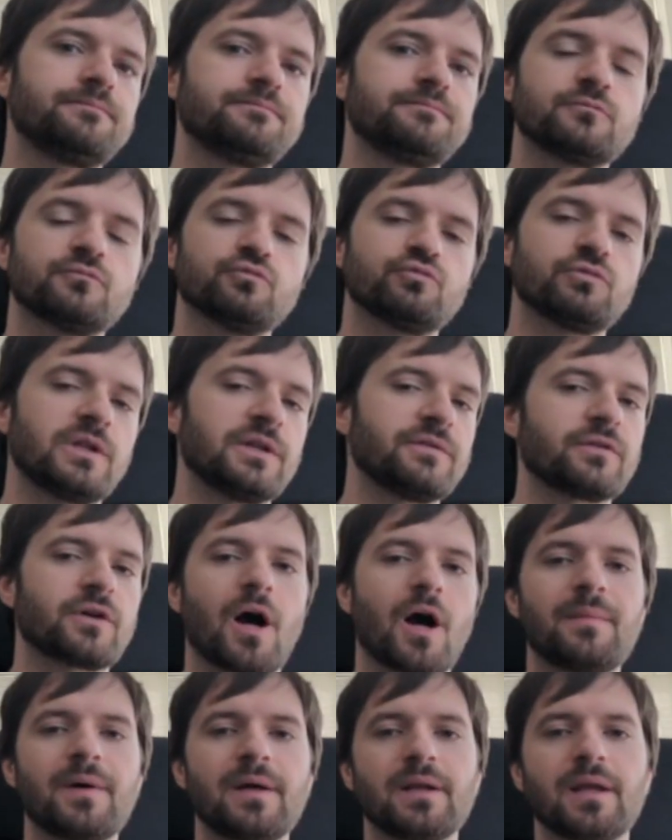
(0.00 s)
leave a
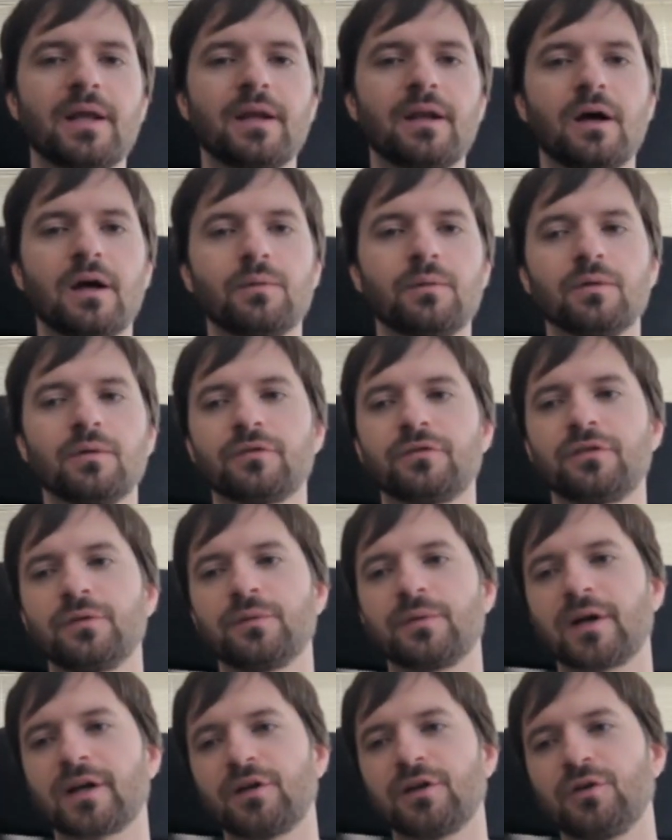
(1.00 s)
comment and I will see what
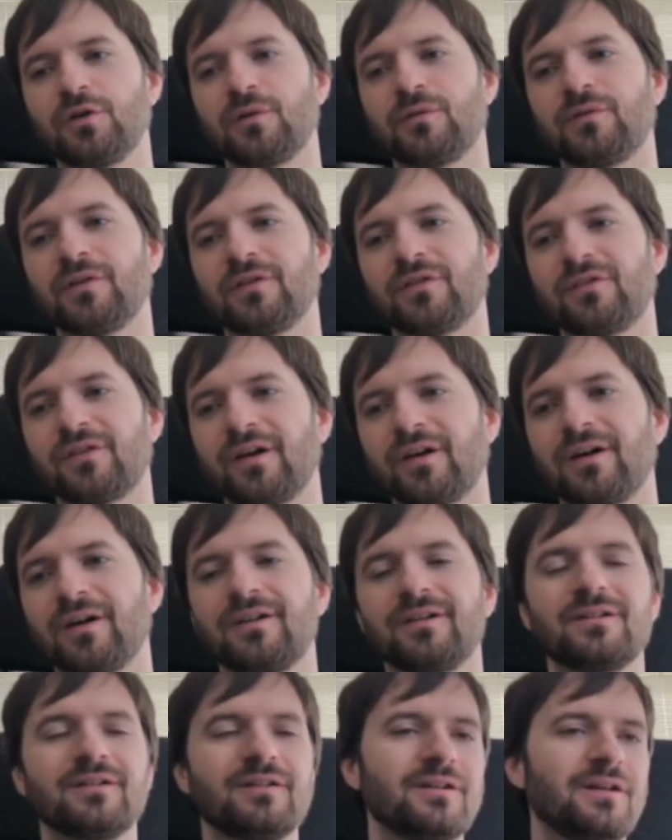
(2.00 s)
I can do if it's
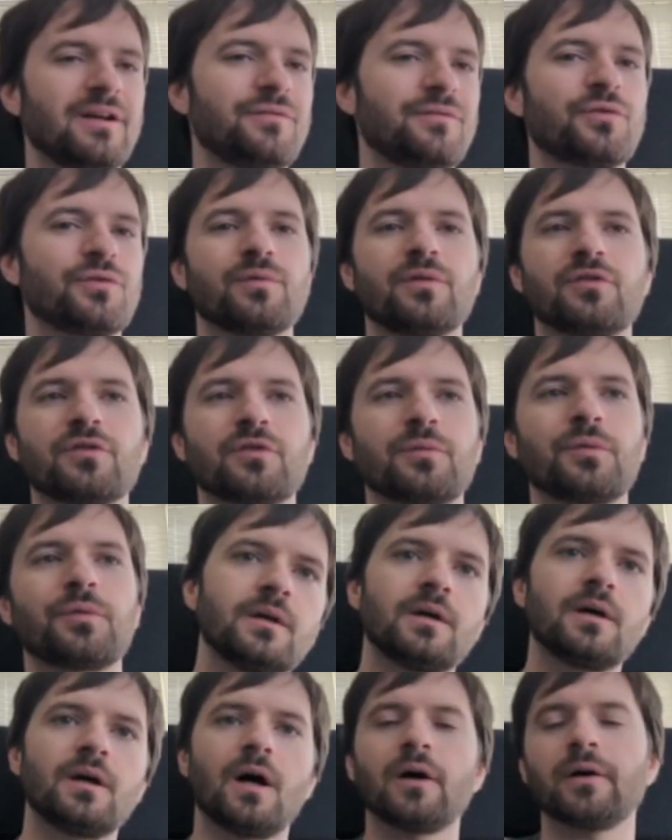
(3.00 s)
reasonable.
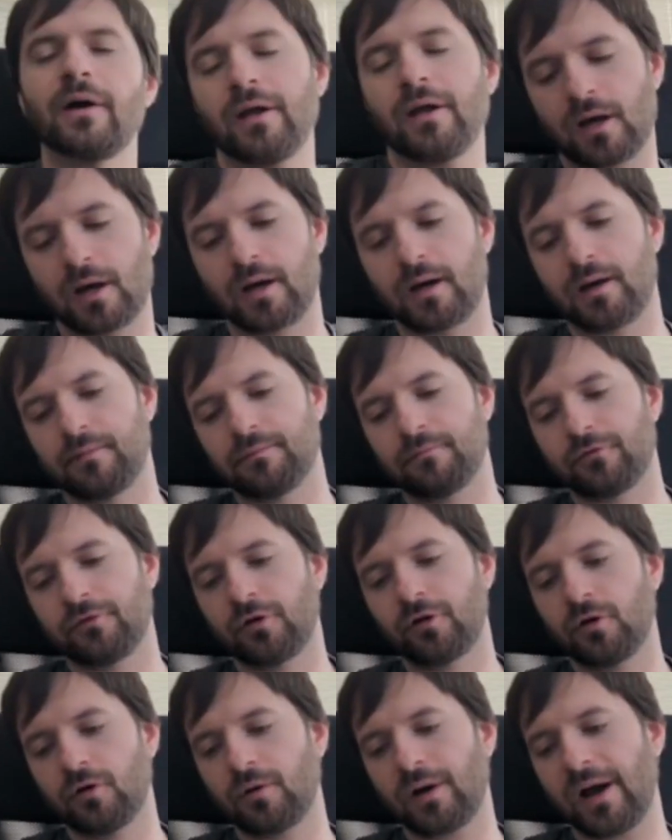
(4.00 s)
All right,
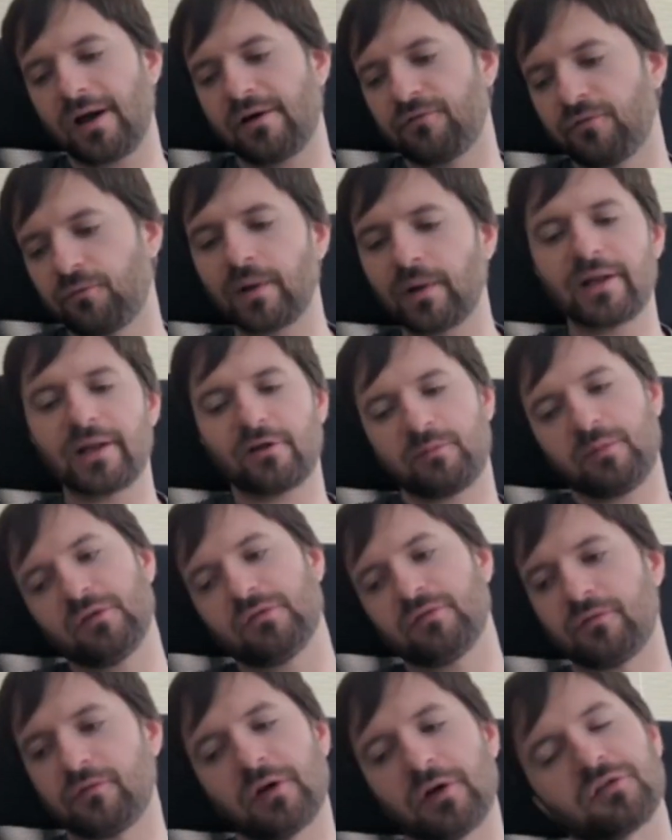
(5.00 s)
so I have one last piece
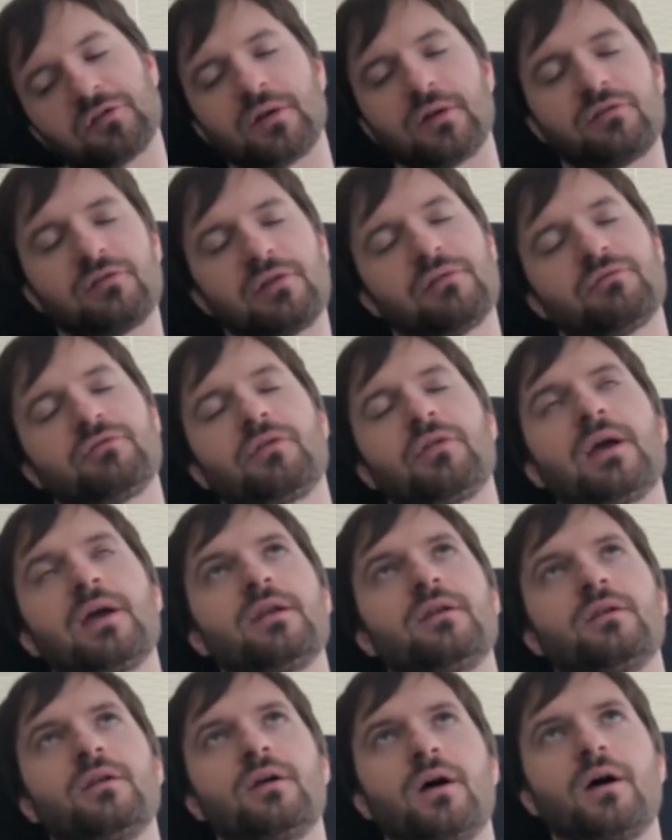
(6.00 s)
of advice that I saved for the
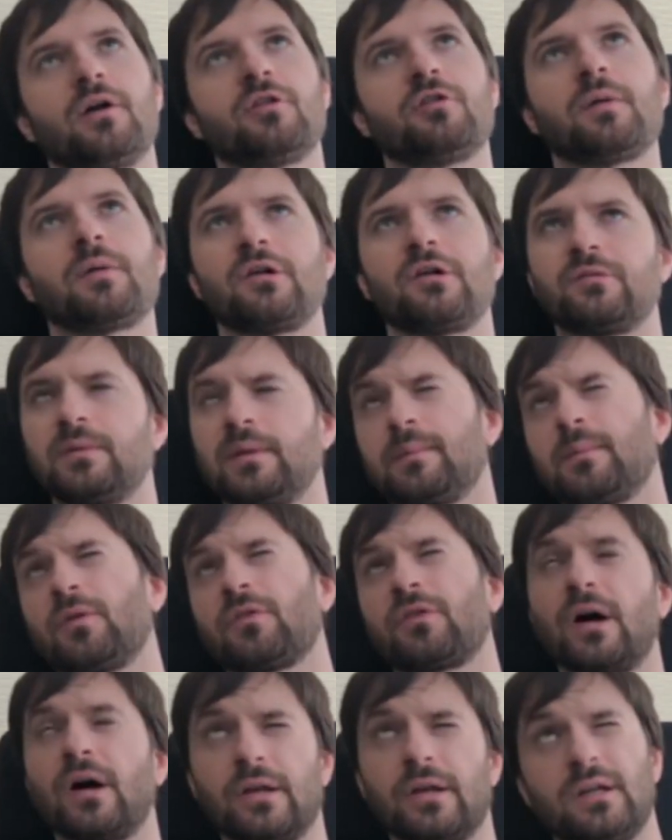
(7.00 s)
end. It's possibly the
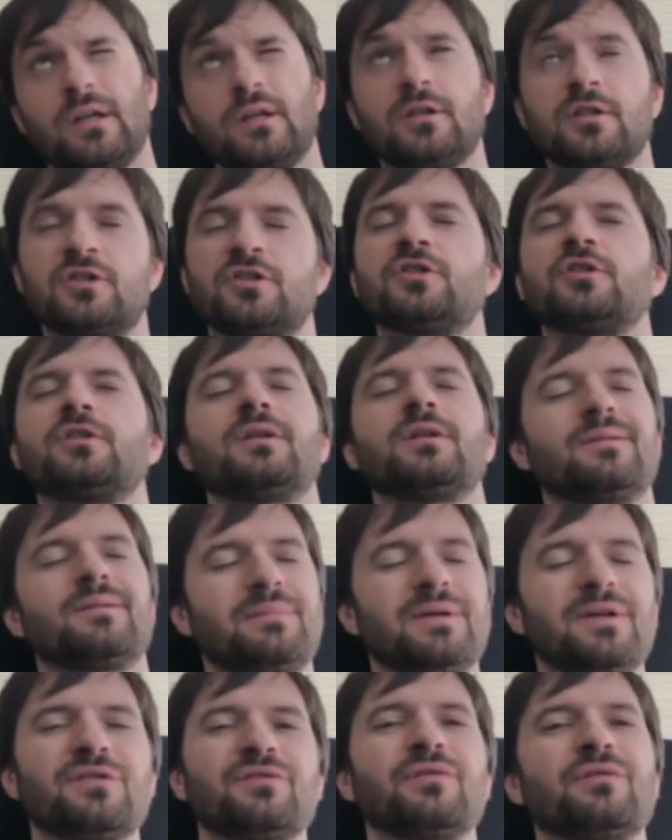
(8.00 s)
most unhinged
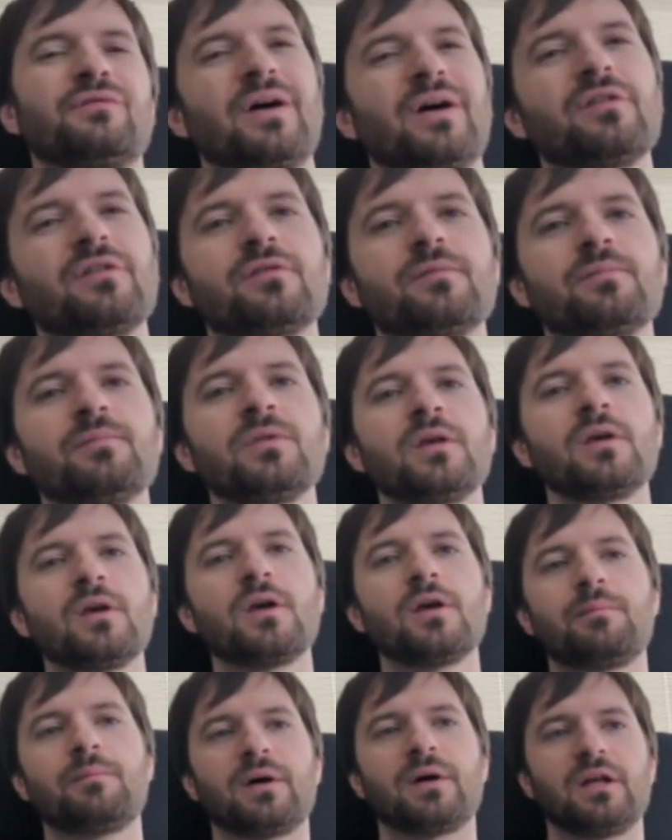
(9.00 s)
piece of advice,
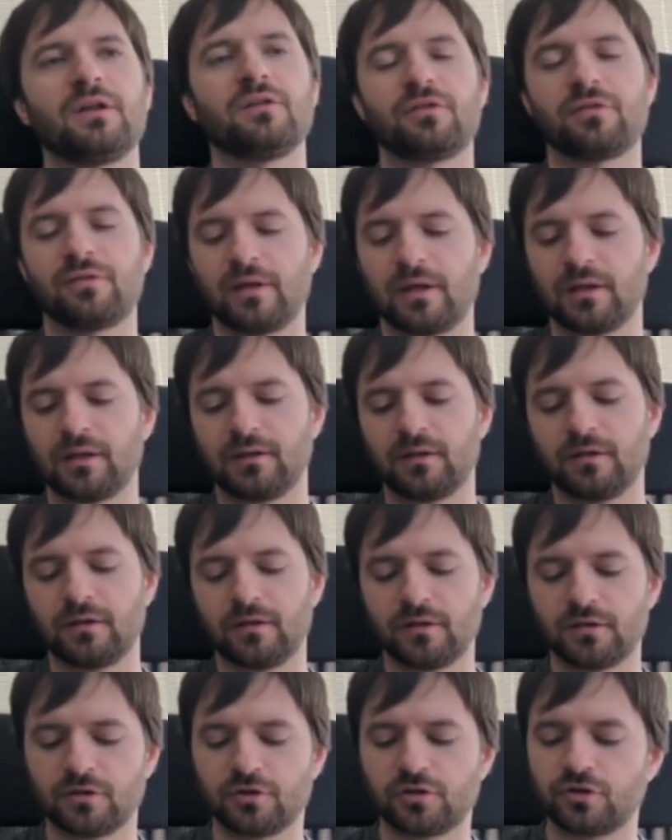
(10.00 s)
but it's that
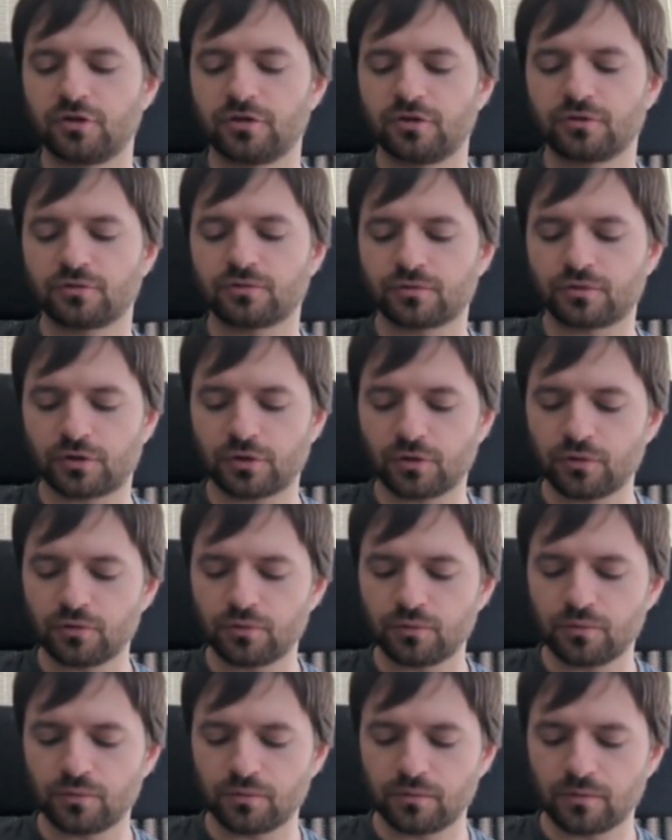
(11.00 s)

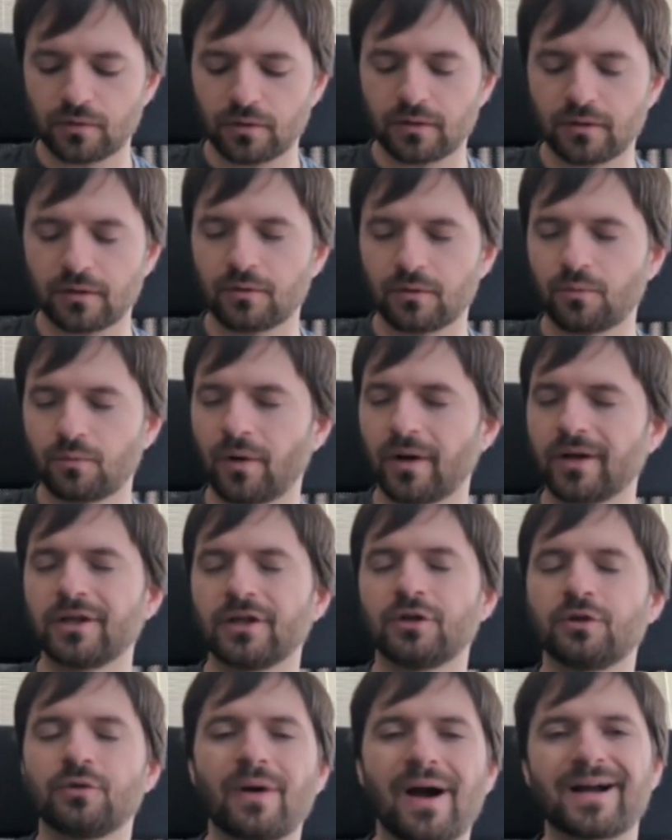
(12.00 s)
do what
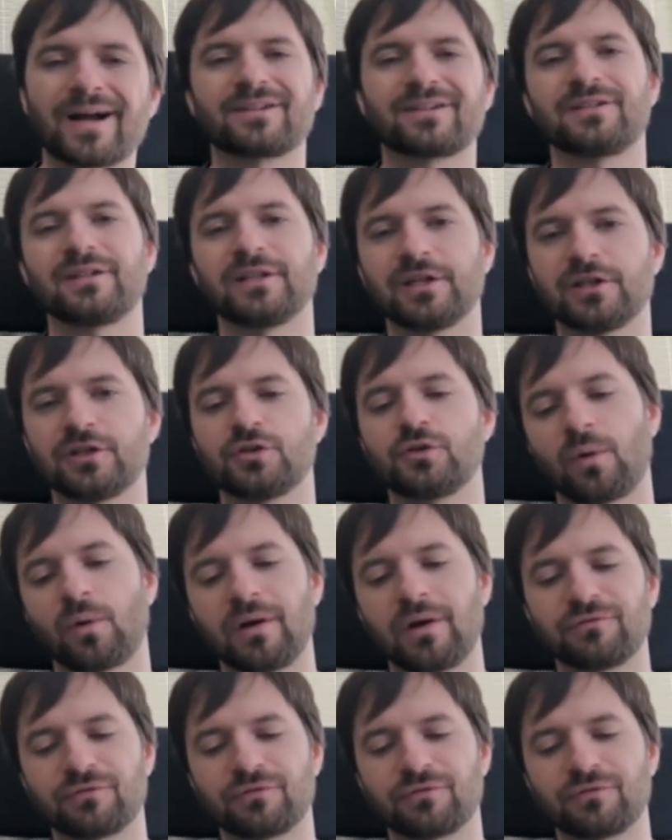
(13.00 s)
you actually enjoy for